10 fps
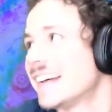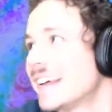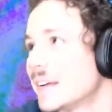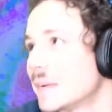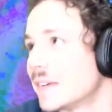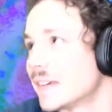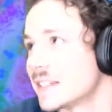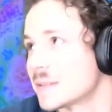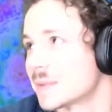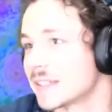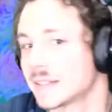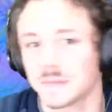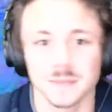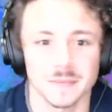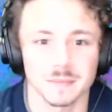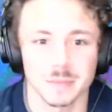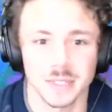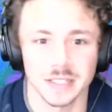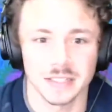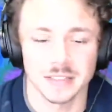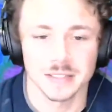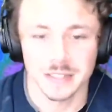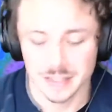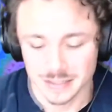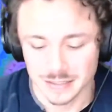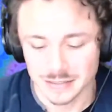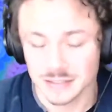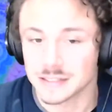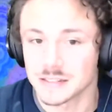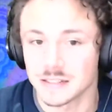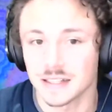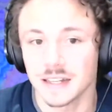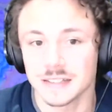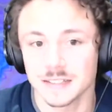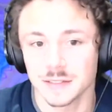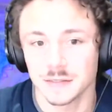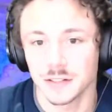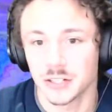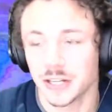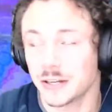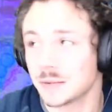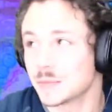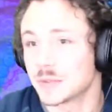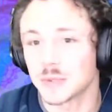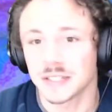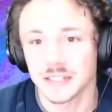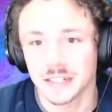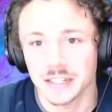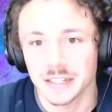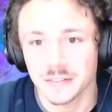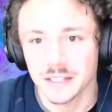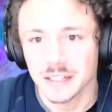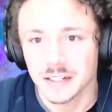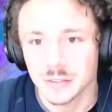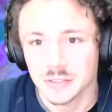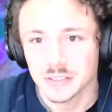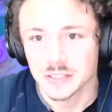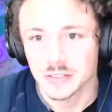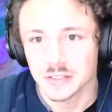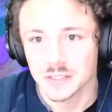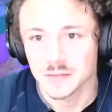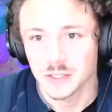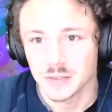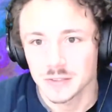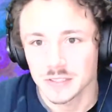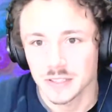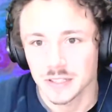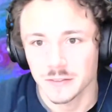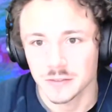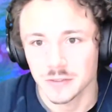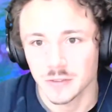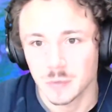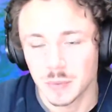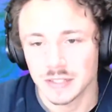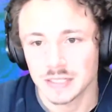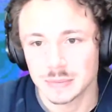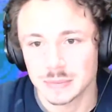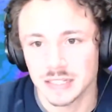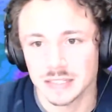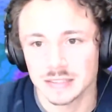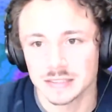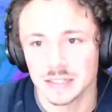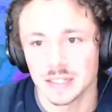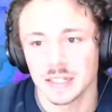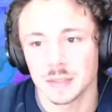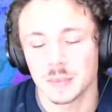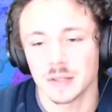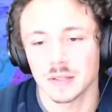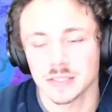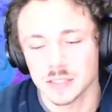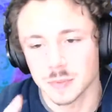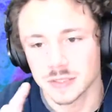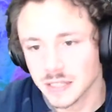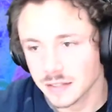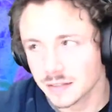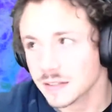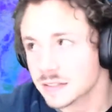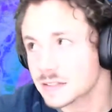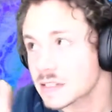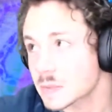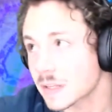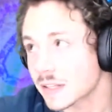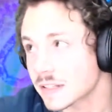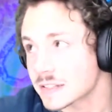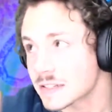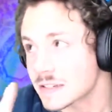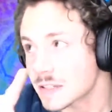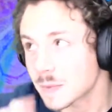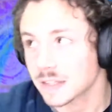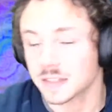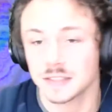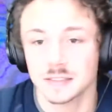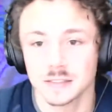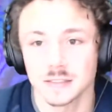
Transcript: It'll be really sweet. But there's a lot of stuff to figure out between then. I have like hundreds and hundreds of notes that I've just written over the past couple of days about this has to be exactly like this, this has to be like this, this has to be like this.